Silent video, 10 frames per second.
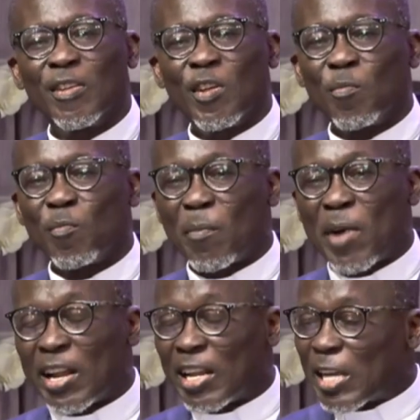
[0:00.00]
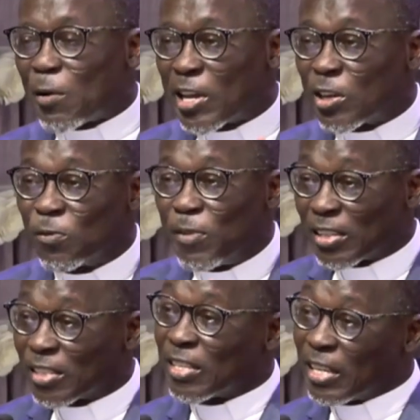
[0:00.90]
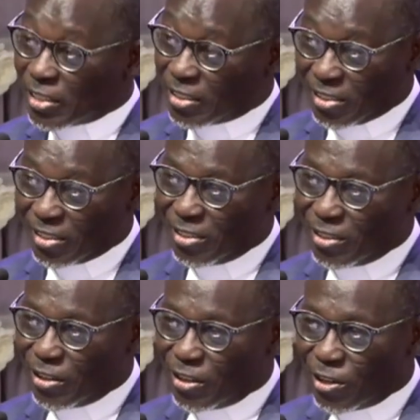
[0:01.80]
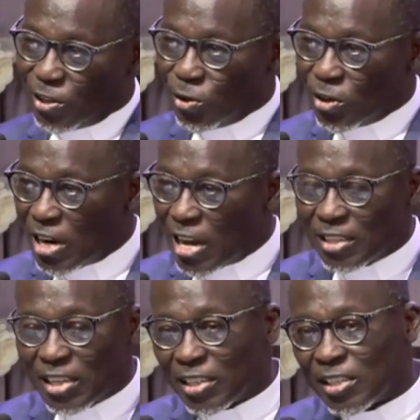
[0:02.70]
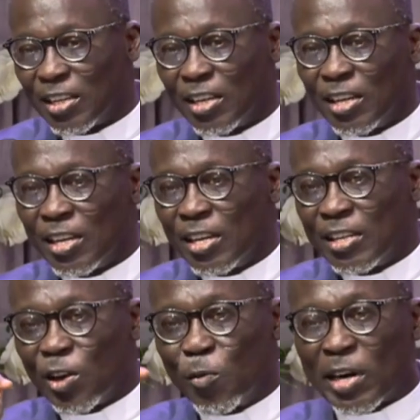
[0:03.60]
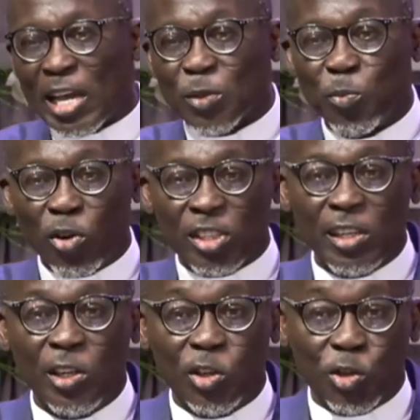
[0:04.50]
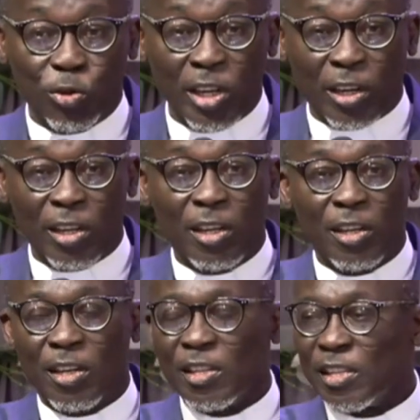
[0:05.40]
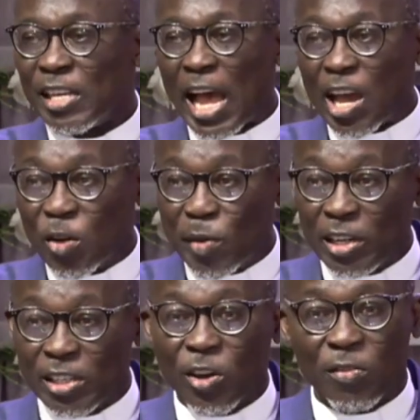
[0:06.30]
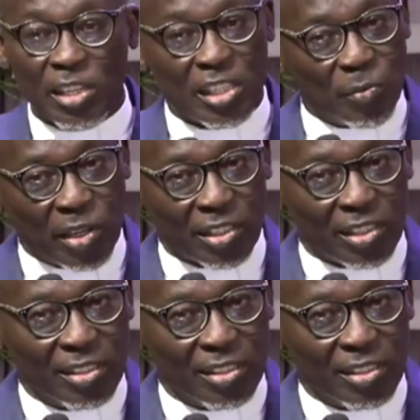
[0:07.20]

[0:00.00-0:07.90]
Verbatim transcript: But by the time we get to verse 6, you realize that the woman has bought into the argument of the serpent.